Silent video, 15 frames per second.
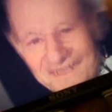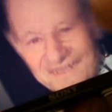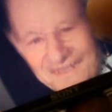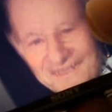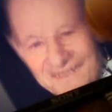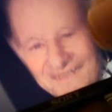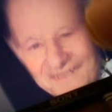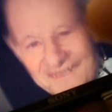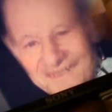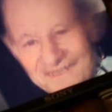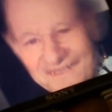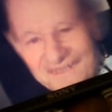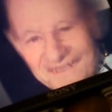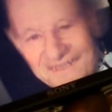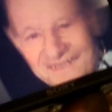I know his
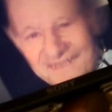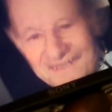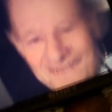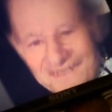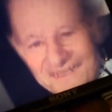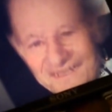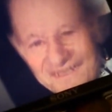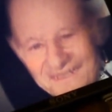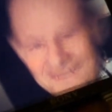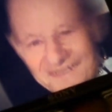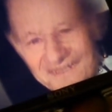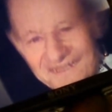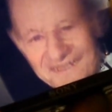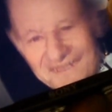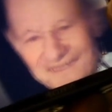face, and mm.
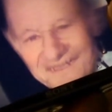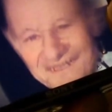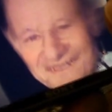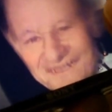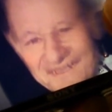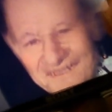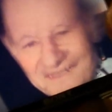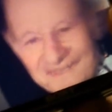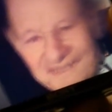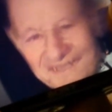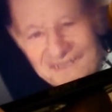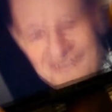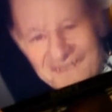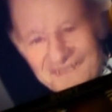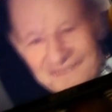I, I, I think
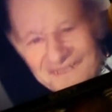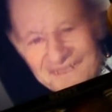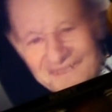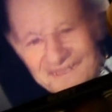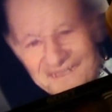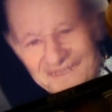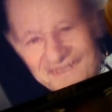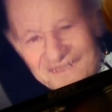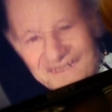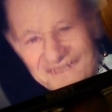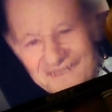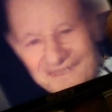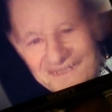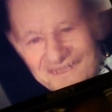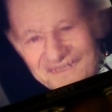what I remember
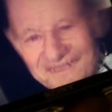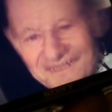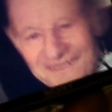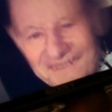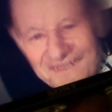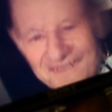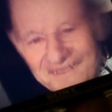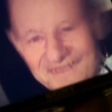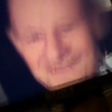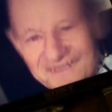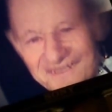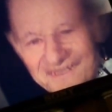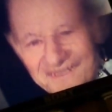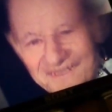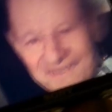me was,
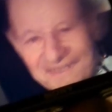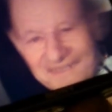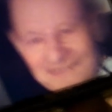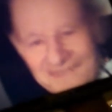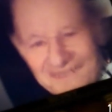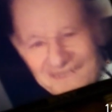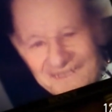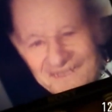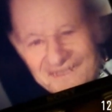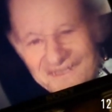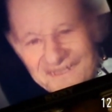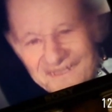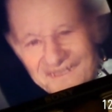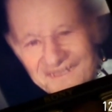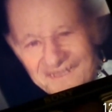
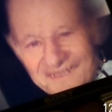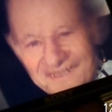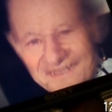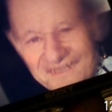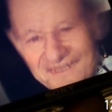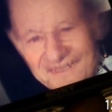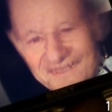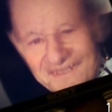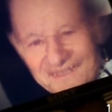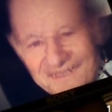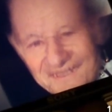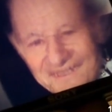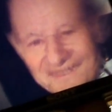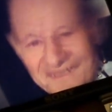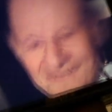um,
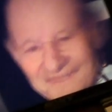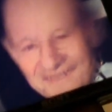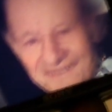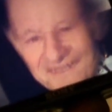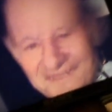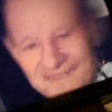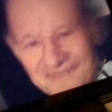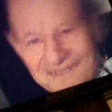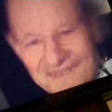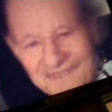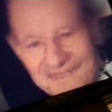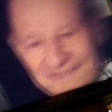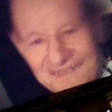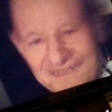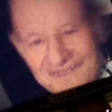when I'm
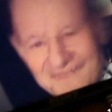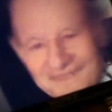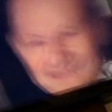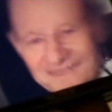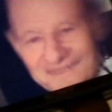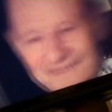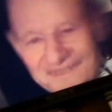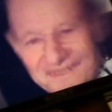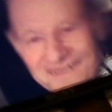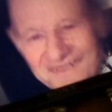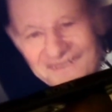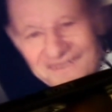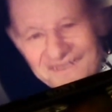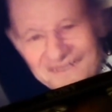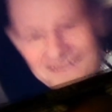right, I, I'm,
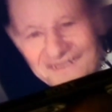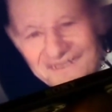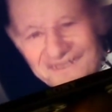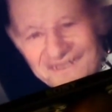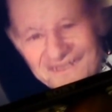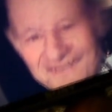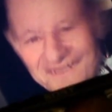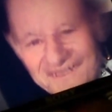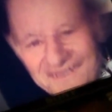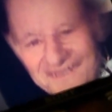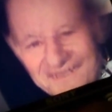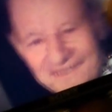I'm not sure